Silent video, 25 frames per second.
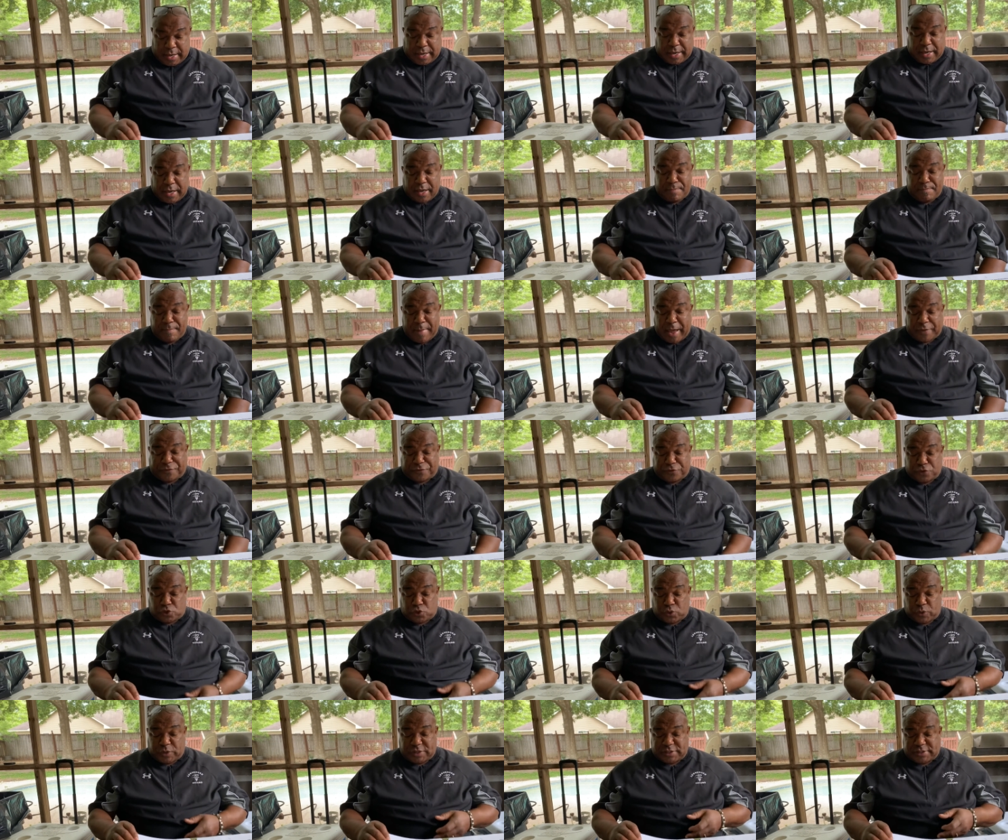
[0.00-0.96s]
In Matthew
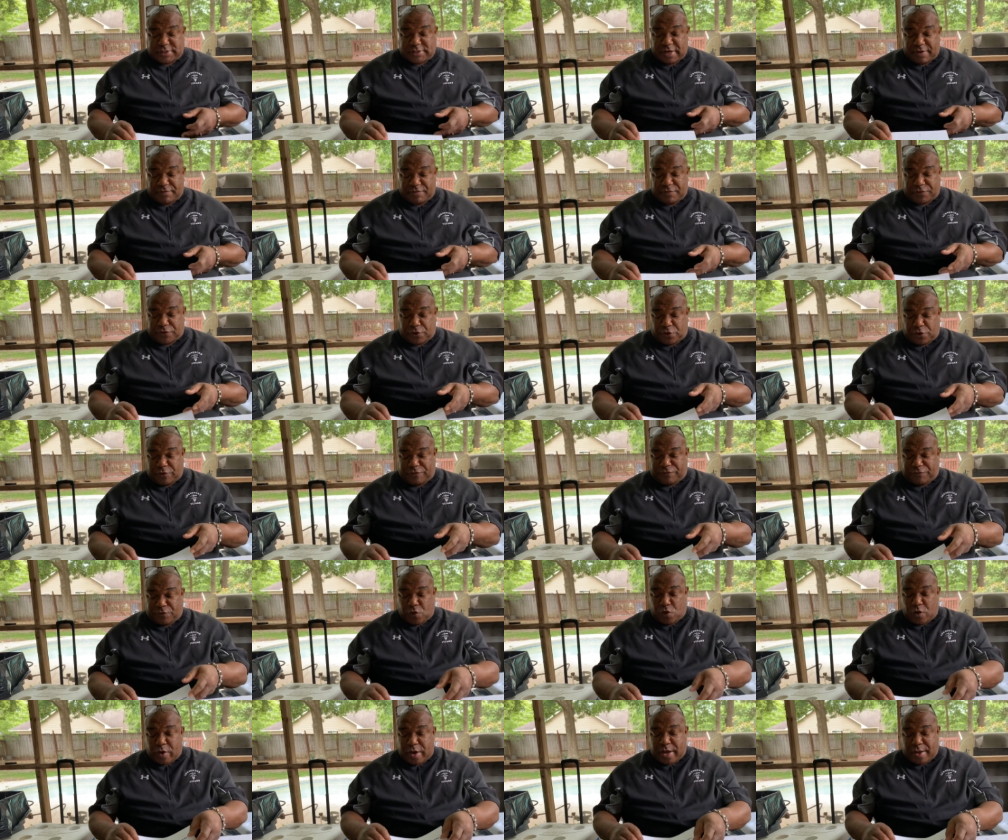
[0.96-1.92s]
27,
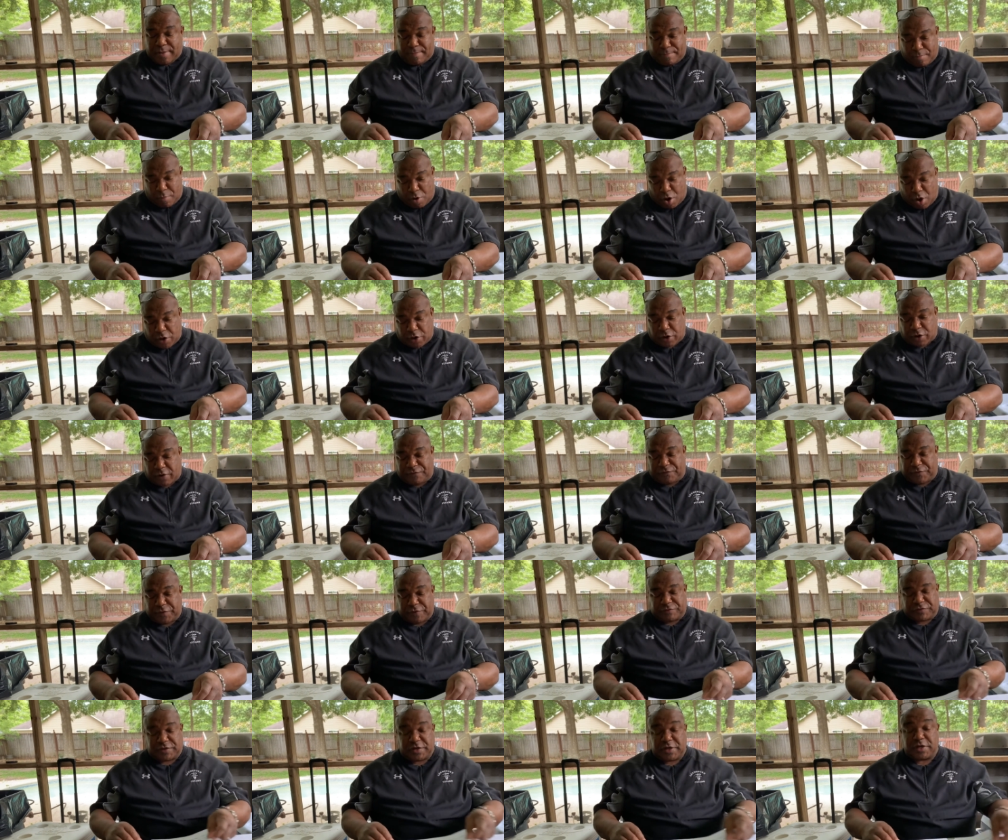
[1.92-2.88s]
34, and Mark
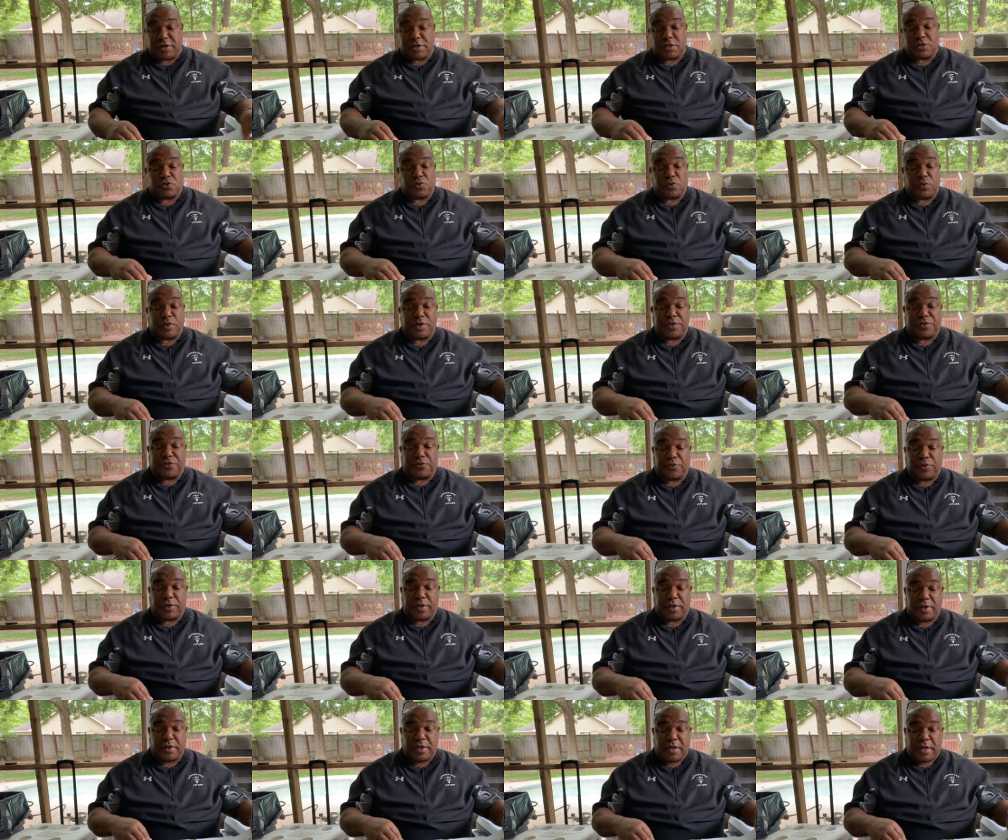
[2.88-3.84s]
15 and
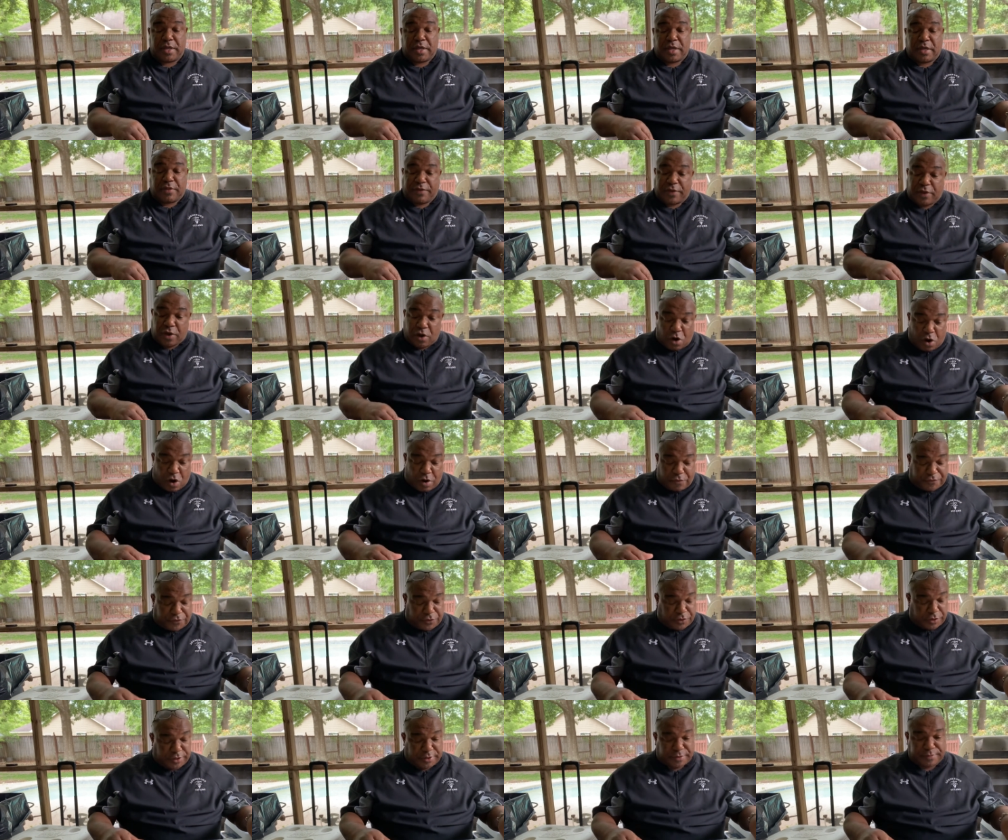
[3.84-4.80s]
23, they
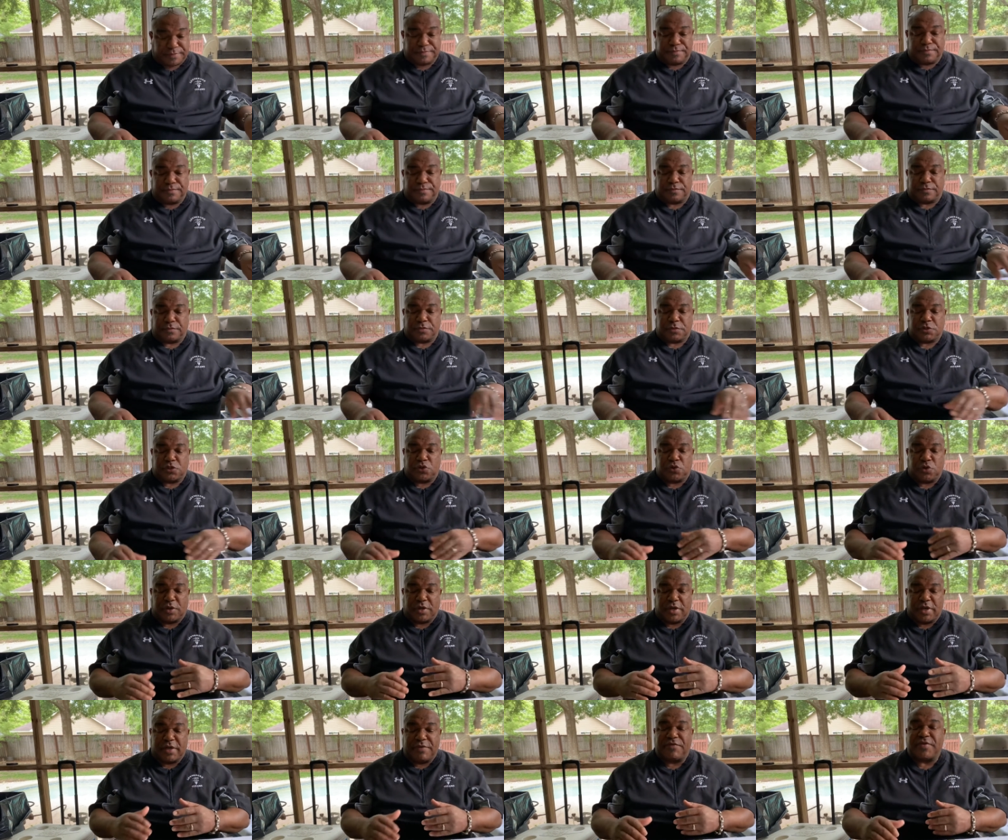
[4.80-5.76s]
offered it to
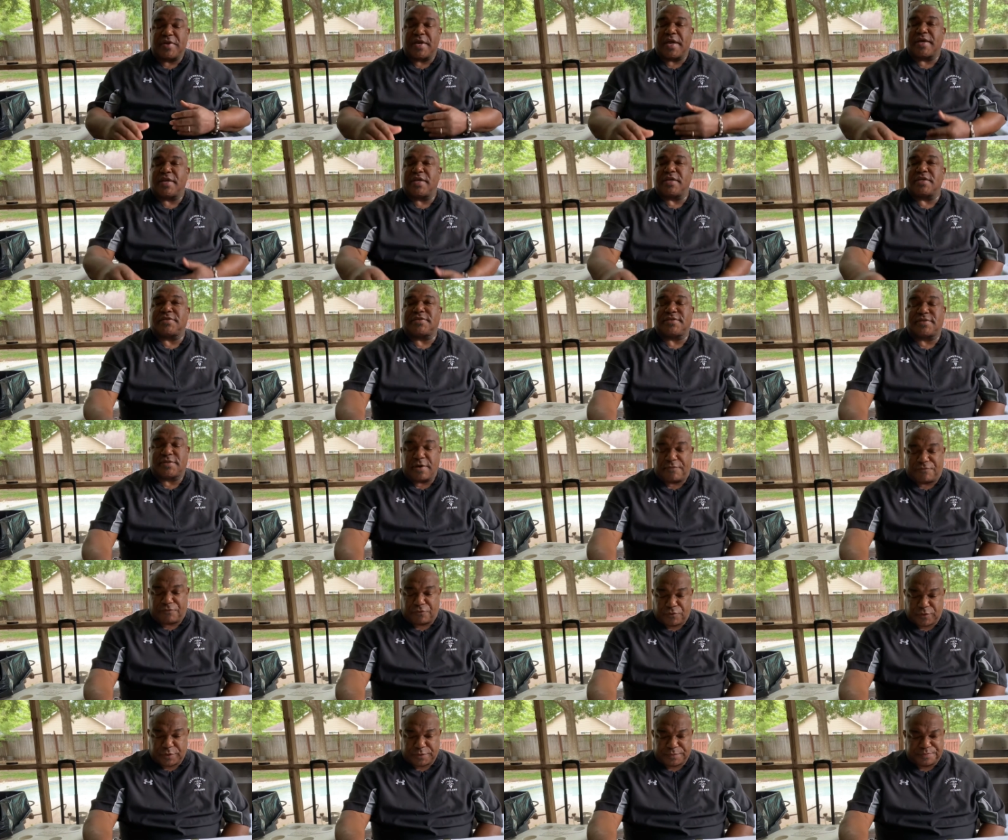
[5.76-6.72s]
alleviate his
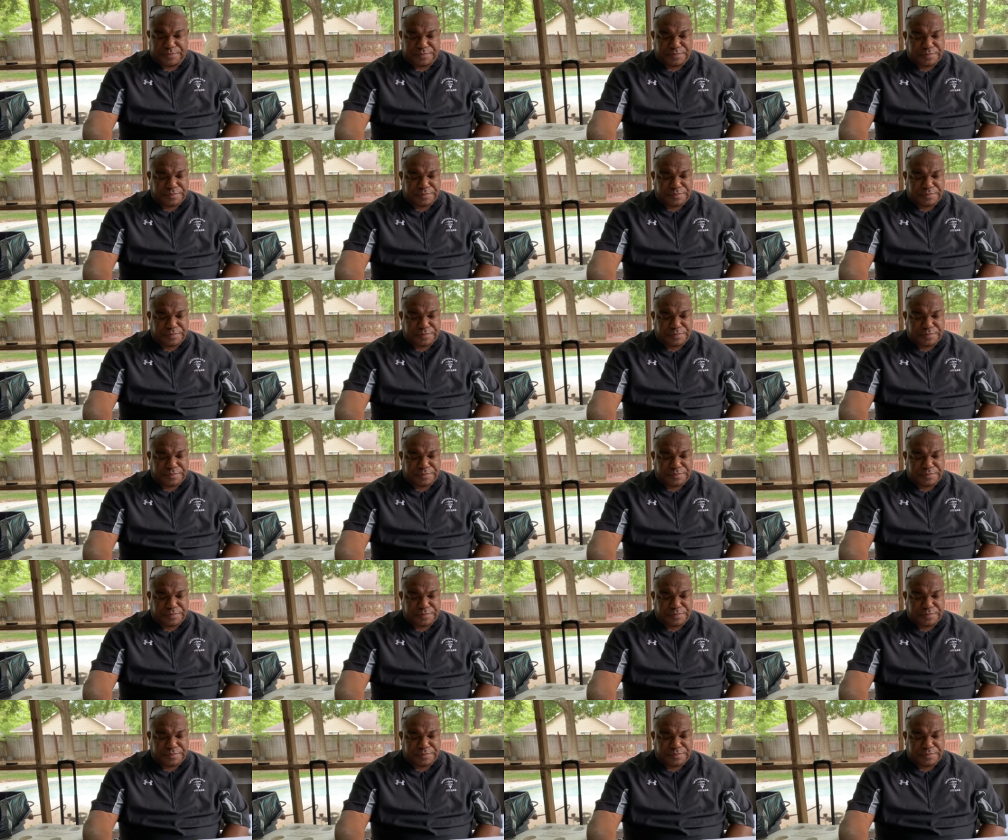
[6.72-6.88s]
suffering.